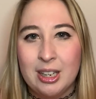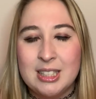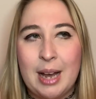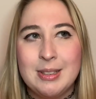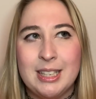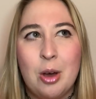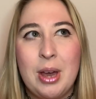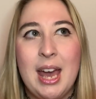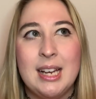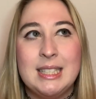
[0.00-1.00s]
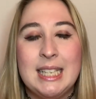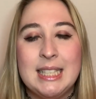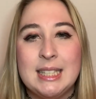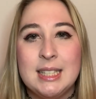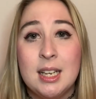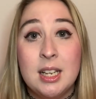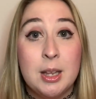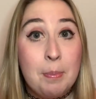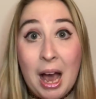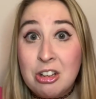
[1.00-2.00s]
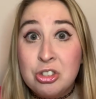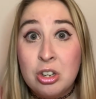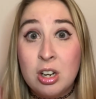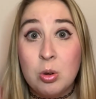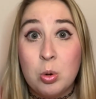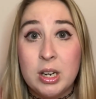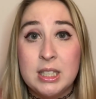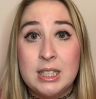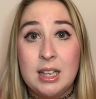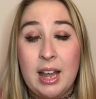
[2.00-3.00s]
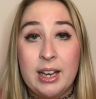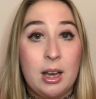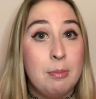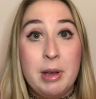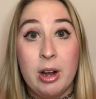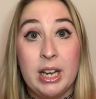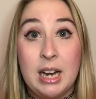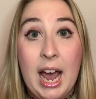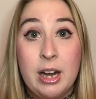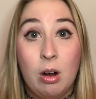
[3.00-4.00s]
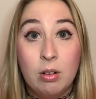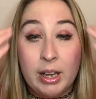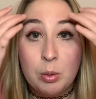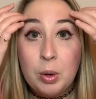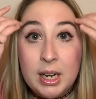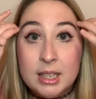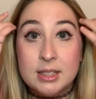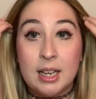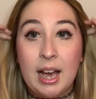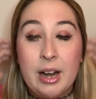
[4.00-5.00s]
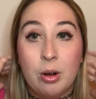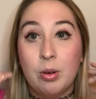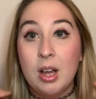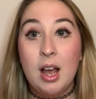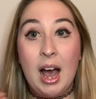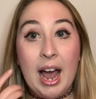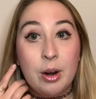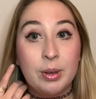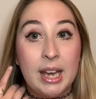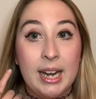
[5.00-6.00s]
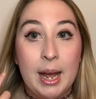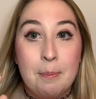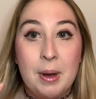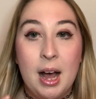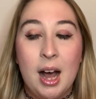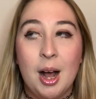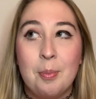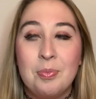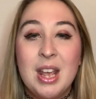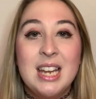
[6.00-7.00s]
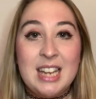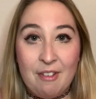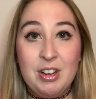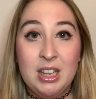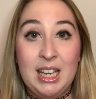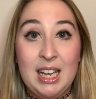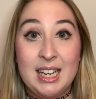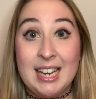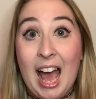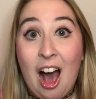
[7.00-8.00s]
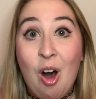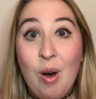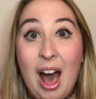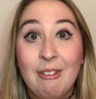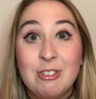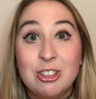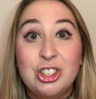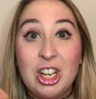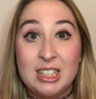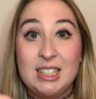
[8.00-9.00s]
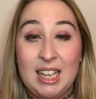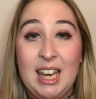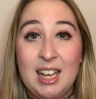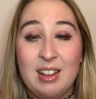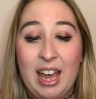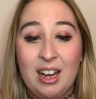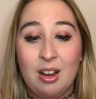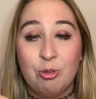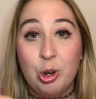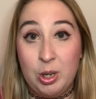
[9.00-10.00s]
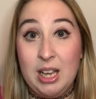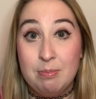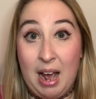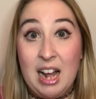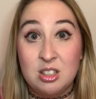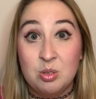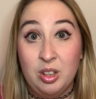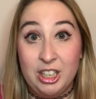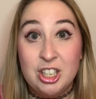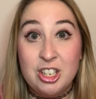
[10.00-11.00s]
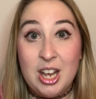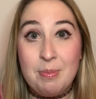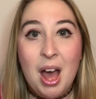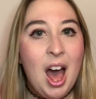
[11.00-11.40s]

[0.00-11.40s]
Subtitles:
because I was like, okay, is this The Bachelor or is it like American Idol? Like what is it? I don't get it. But definitely now, after just seeing like Rudy and Matt's relationship,